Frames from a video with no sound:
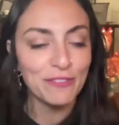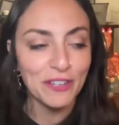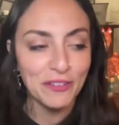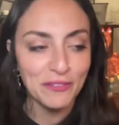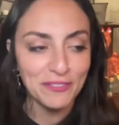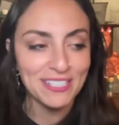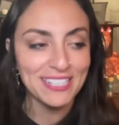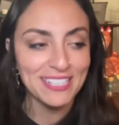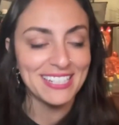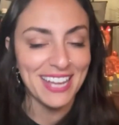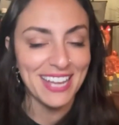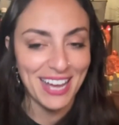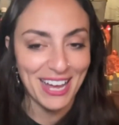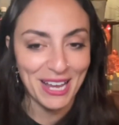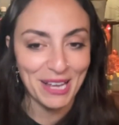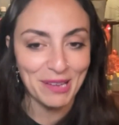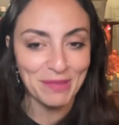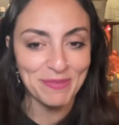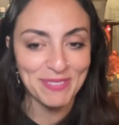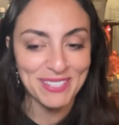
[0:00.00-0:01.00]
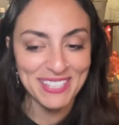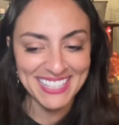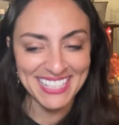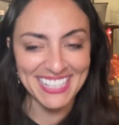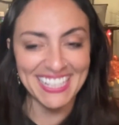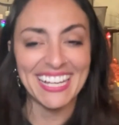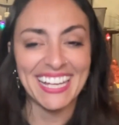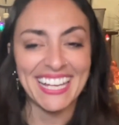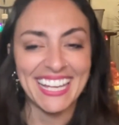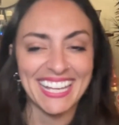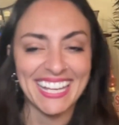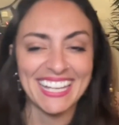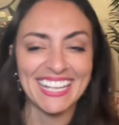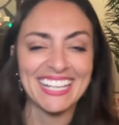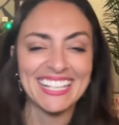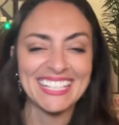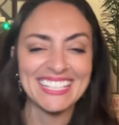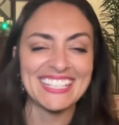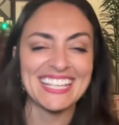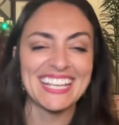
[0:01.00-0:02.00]
50 times
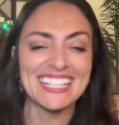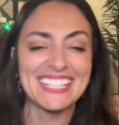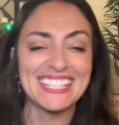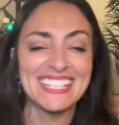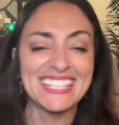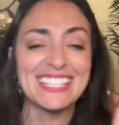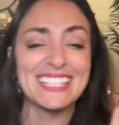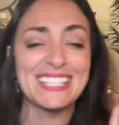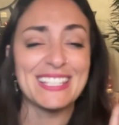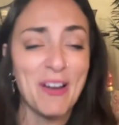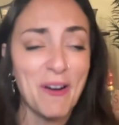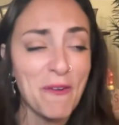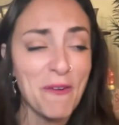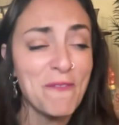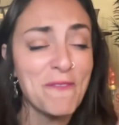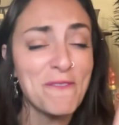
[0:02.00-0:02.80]
It's so